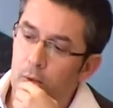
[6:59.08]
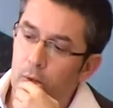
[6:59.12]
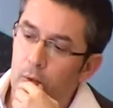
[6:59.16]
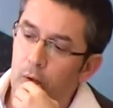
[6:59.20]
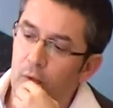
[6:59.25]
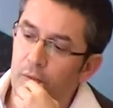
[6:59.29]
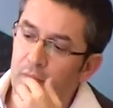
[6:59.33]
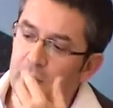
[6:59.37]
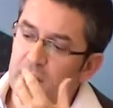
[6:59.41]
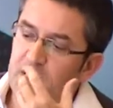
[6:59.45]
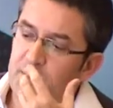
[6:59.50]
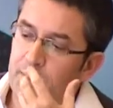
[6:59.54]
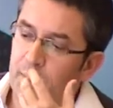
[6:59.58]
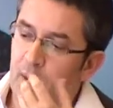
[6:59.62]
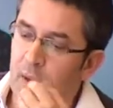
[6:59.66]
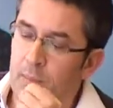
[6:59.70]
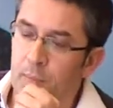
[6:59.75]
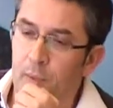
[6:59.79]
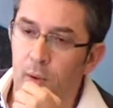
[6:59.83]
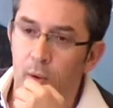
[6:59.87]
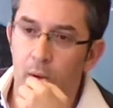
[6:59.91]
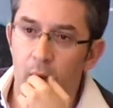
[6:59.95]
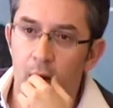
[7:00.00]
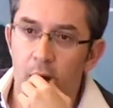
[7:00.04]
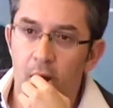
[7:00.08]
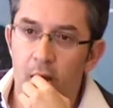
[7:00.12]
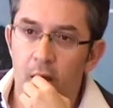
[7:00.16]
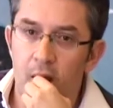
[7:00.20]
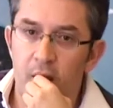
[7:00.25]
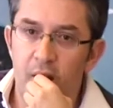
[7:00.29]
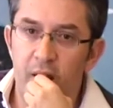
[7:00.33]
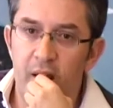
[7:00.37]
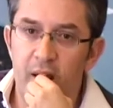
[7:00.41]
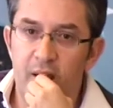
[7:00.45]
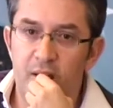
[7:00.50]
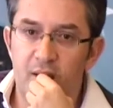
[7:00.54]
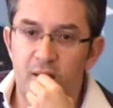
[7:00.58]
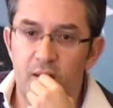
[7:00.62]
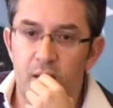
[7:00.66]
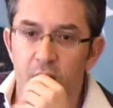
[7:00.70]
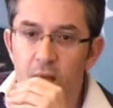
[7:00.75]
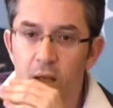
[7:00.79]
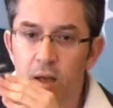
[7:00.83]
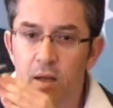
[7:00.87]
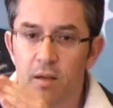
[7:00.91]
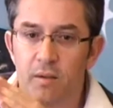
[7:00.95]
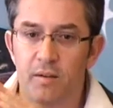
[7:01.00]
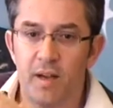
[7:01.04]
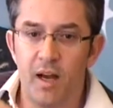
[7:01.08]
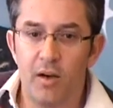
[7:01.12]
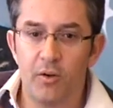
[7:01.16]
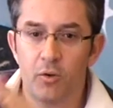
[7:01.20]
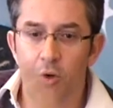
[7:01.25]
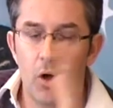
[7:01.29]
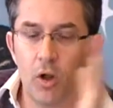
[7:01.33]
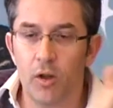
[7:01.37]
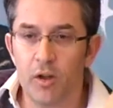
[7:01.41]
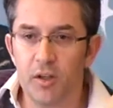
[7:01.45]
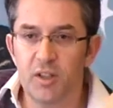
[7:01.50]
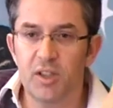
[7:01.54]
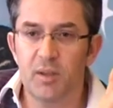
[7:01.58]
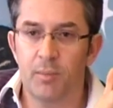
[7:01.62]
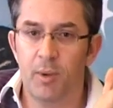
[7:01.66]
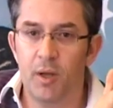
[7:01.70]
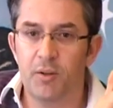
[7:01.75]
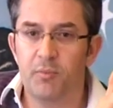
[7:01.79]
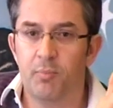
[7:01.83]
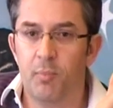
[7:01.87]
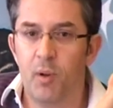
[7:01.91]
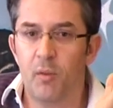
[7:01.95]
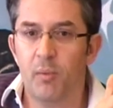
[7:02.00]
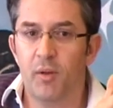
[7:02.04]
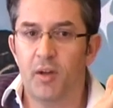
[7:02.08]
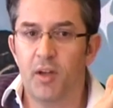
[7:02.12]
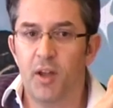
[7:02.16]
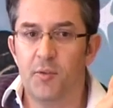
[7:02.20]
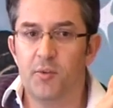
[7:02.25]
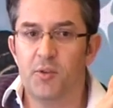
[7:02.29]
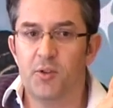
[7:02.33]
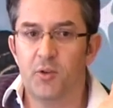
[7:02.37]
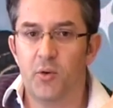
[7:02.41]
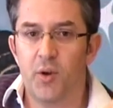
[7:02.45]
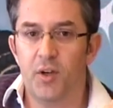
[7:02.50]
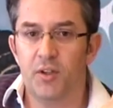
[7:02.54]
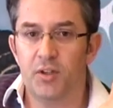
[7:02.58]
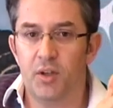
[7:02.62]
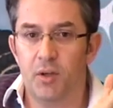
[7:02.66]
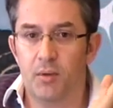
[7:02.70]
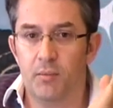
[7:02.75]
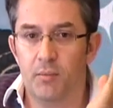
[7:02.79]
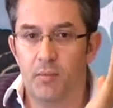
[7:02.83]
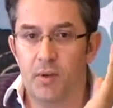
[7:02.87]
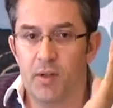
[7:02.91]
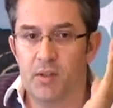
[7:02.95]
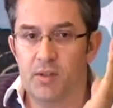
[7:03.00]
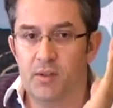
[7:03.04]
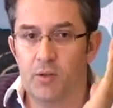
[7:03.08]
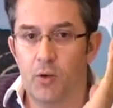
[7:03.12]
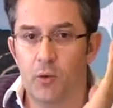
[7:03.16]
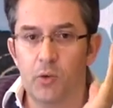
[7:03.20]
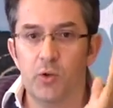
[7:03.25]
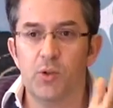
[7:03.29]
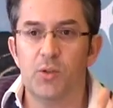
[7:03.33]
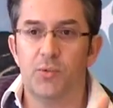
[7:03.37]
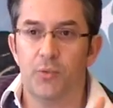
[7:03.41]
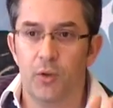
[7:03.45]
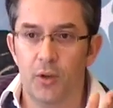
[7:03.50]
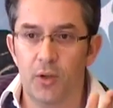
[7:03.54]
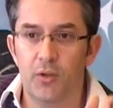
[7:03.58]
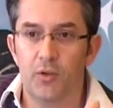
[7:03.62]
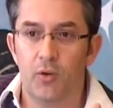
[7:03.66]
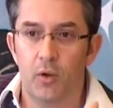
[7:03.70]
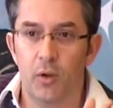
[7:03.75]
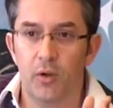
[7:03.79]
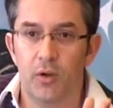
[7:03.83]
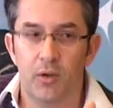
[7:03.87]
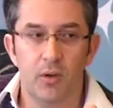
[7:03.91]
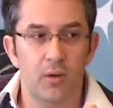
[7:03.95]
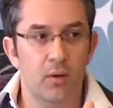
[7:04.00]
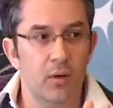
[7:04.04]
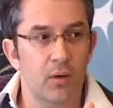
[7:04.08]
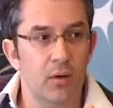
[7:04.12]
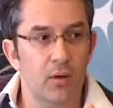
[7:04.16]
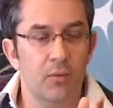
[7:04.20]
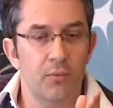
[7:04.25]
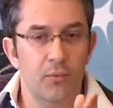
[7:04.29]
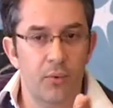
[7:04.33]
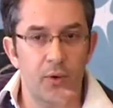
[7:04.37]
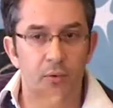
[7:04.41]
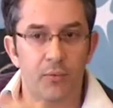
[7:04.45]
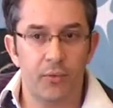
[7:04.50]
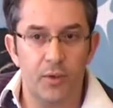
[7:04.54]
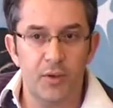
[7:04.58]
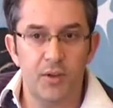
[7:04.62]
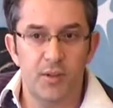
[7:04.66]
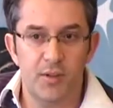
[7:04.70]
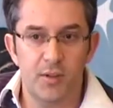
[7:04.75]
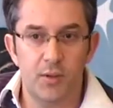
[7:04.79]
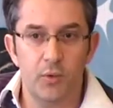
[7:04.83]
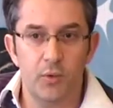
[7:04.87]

convince people that their knowledge about public administration is no useful at all for these